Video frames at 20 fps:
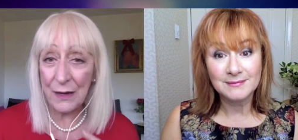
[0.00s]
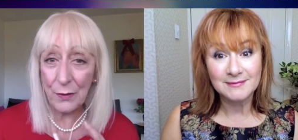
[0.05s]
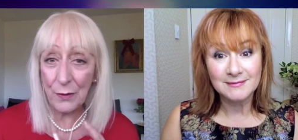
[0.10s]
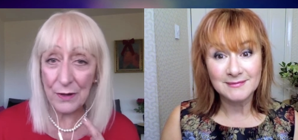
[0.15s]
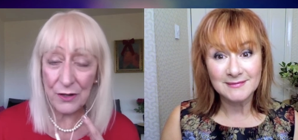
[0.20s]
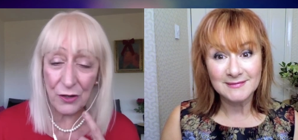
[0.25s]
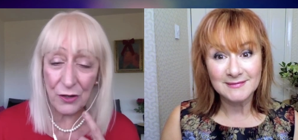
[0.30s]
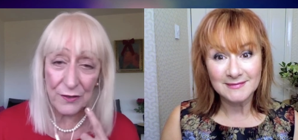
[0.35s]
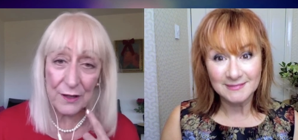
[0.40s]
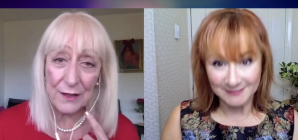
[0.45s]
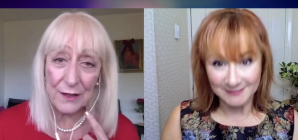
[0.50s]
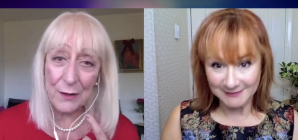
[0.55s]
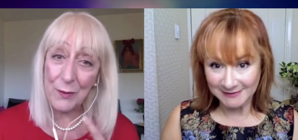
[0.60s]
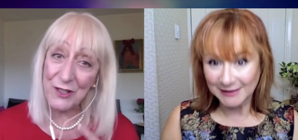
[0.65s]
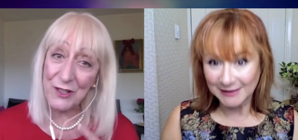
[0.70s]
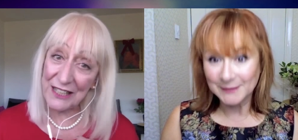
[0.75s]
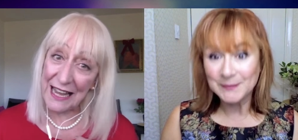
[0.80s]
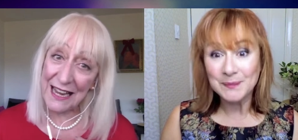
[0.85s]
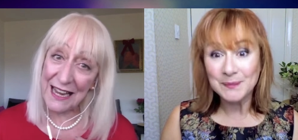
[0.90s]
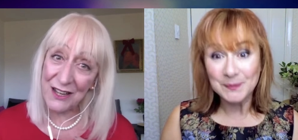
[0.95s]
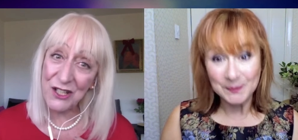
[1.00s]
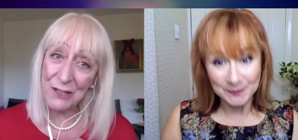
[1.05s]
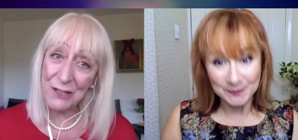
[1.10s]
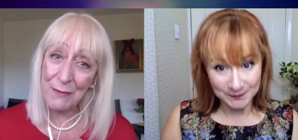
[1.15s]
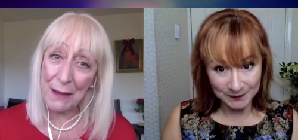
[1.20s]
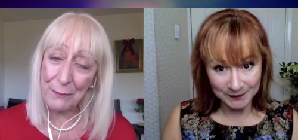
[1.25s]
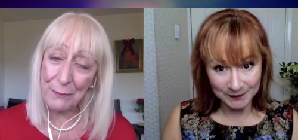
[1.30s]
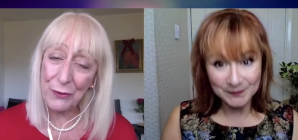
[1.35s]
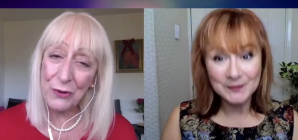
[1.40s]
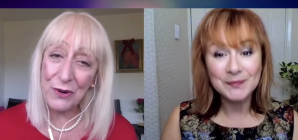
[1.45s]
Speaker 1: It would, you know, that it would get into
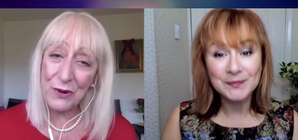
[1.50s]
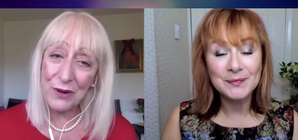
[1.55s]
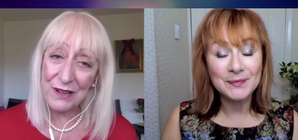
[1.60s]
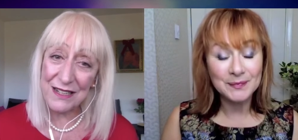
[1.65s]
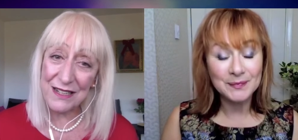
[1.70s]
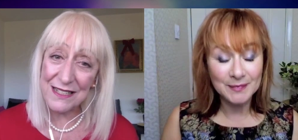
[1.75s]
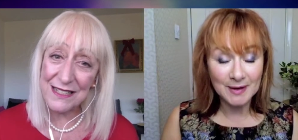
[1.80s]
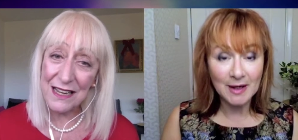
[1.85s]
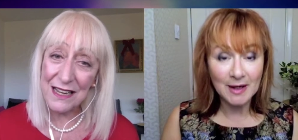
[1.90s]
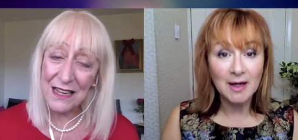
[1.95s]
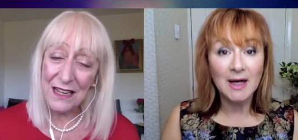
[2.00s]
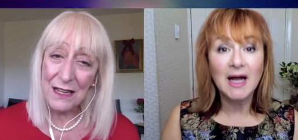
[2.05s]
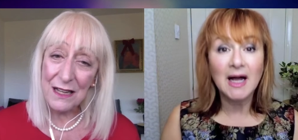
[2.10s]
my pores.